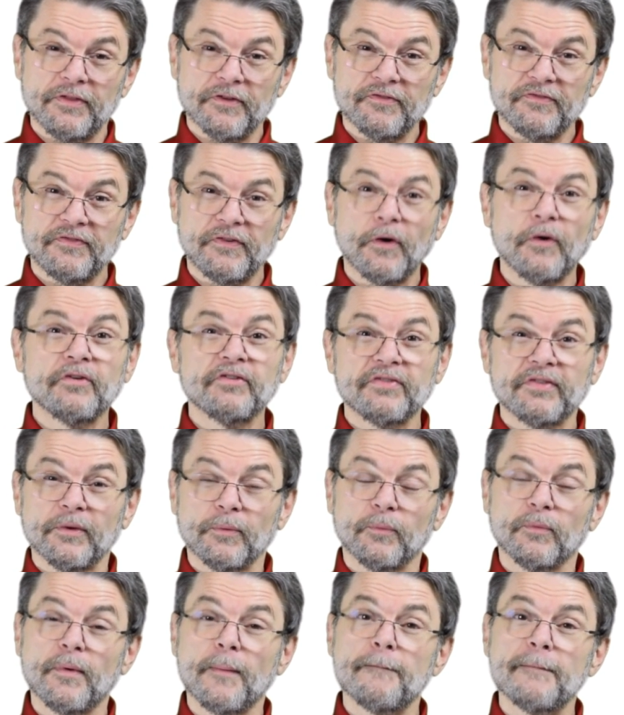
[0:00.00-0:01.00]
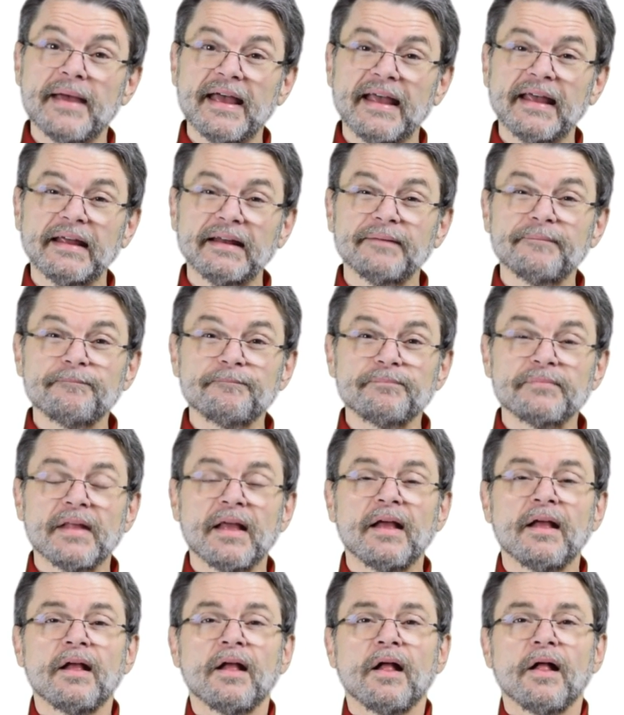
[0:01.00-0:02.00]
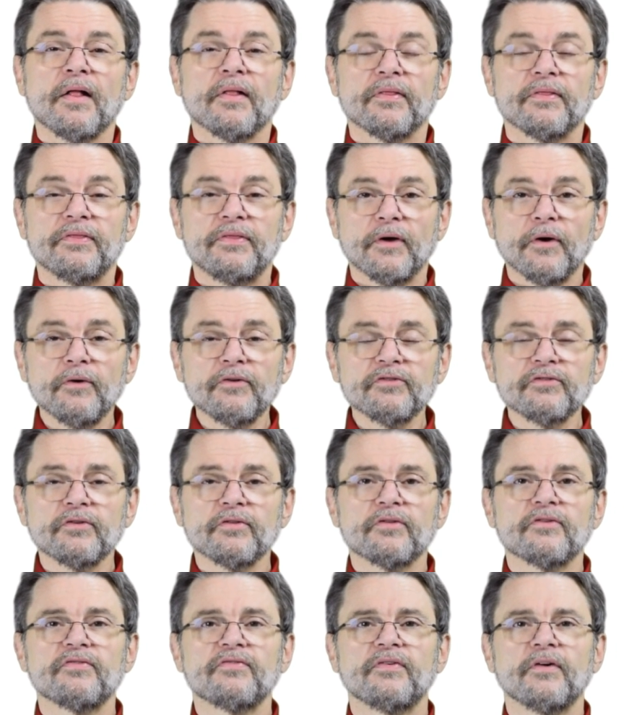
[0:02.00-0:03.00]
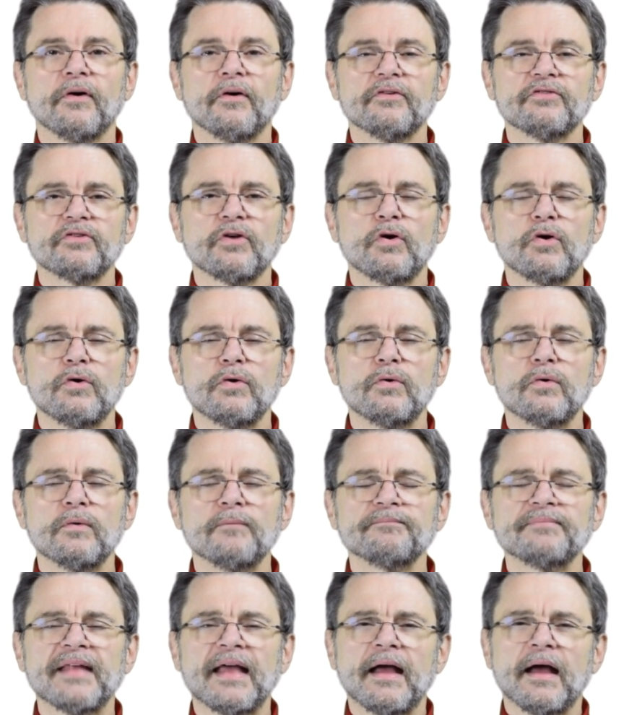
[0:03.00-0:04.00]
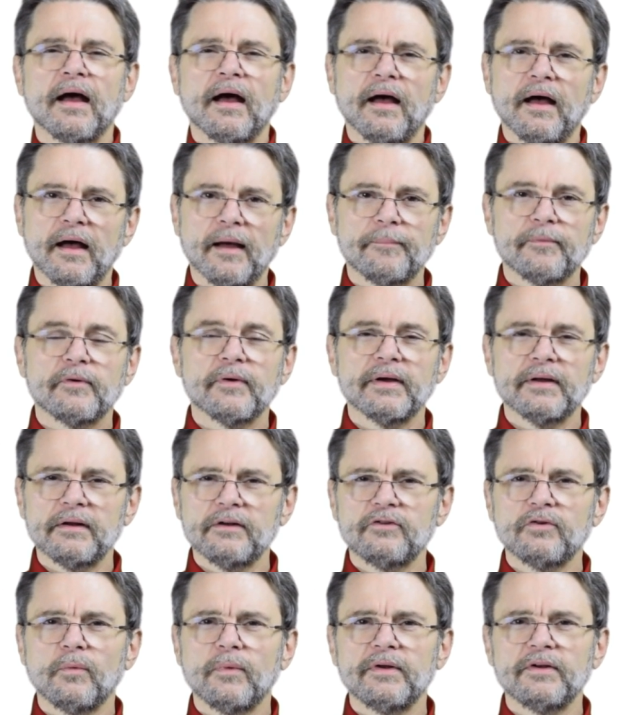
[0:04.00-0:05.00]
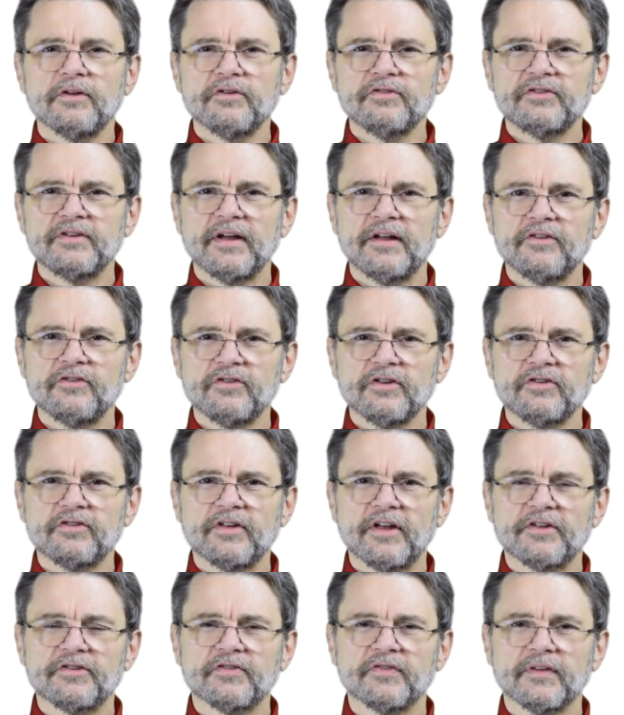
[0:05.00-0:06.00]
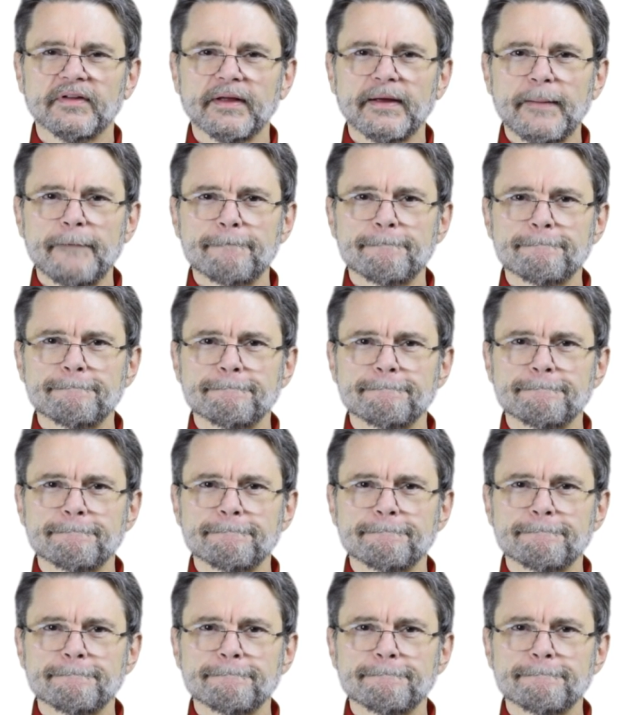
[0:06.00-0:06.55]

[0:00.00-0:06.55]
The folks that remain, those are the folks who upgraded to Windows 10 successfully,